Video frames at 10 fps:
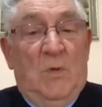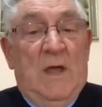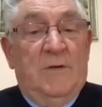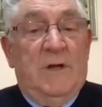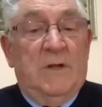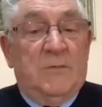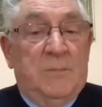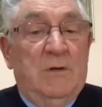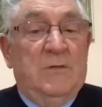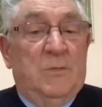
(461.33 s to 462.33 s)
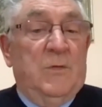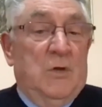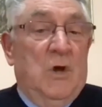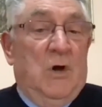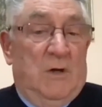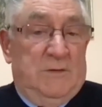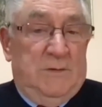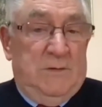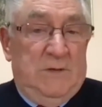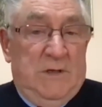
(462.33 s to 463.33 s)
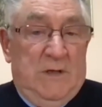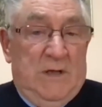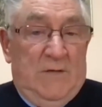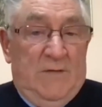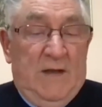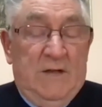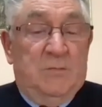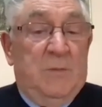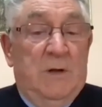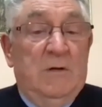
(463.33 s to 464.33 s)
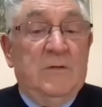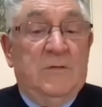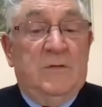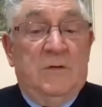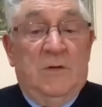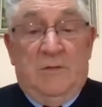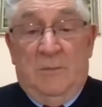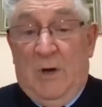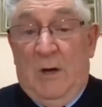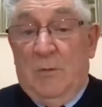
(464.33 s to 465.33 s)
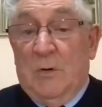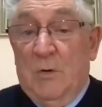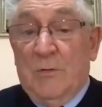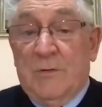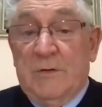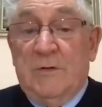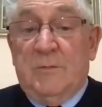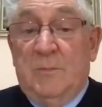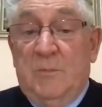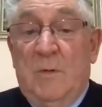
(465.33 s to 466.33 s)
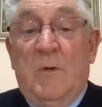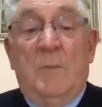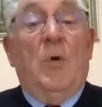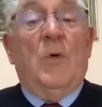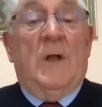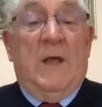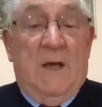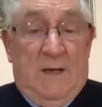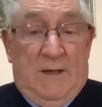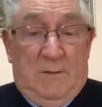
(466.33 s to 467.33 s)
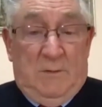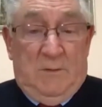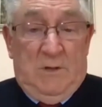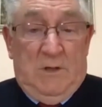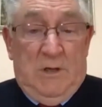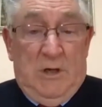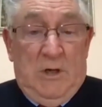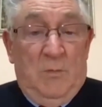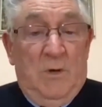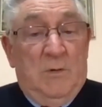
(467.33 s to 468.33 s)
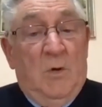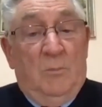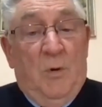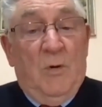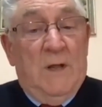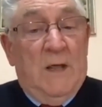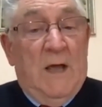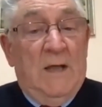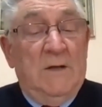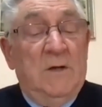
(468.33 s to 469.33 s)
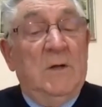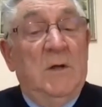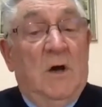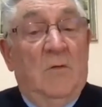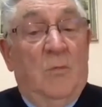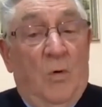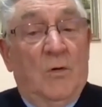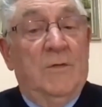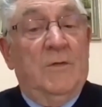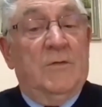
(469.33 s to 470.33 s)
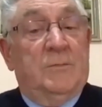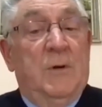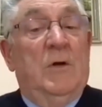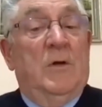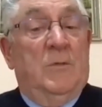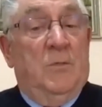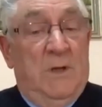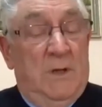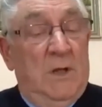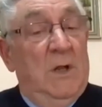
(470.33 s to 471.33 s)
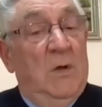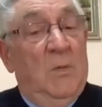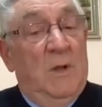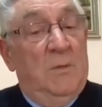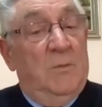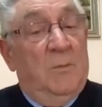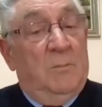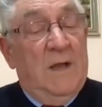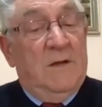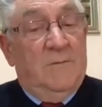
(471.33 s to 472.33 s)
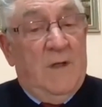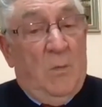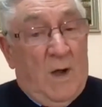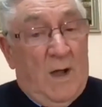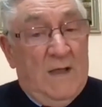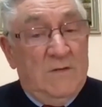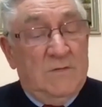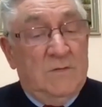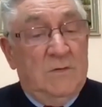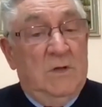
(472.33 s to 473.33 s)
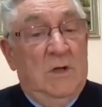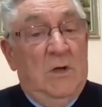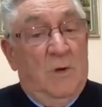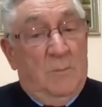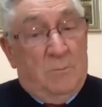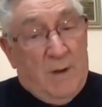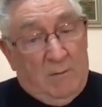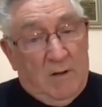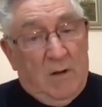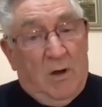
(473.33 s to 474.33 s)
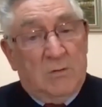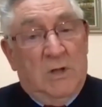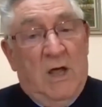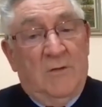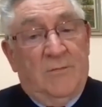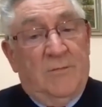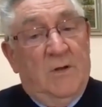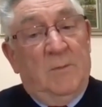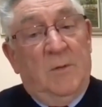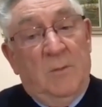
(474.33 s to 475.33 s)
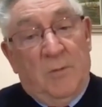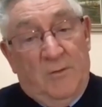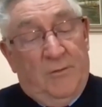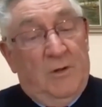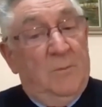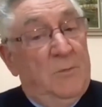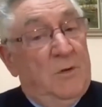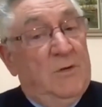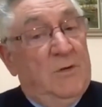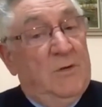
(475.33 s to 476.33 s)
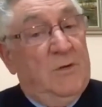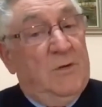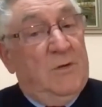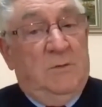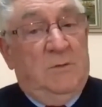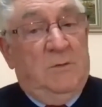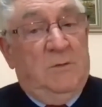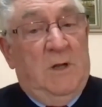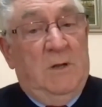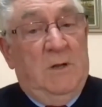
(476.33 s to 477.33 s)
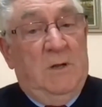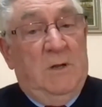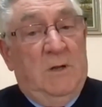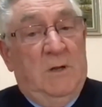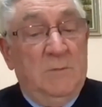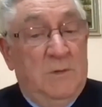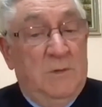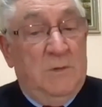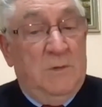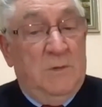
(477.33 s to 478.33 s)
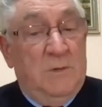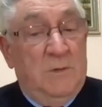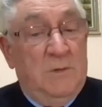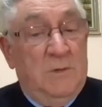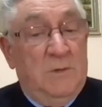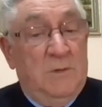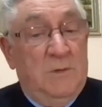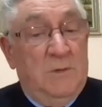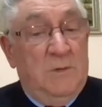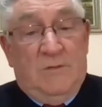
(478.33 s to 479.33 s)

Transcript: we have an experience with God. And that experience, as the Bible calls it, is when we're born again. We're born again of water and the Spirit. We repent of our ways. We bury our old life by full immersion in baptism in water and